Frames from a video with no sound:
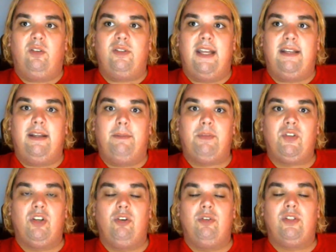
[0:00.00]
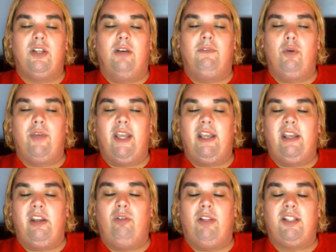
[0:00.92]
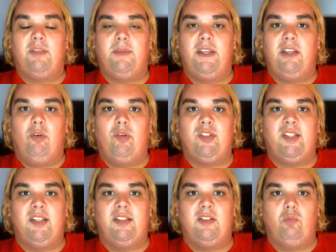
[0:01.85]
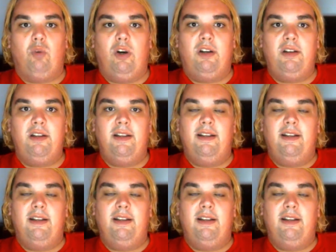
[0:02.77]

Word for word: 10 episodes of okko let's be heroes season 1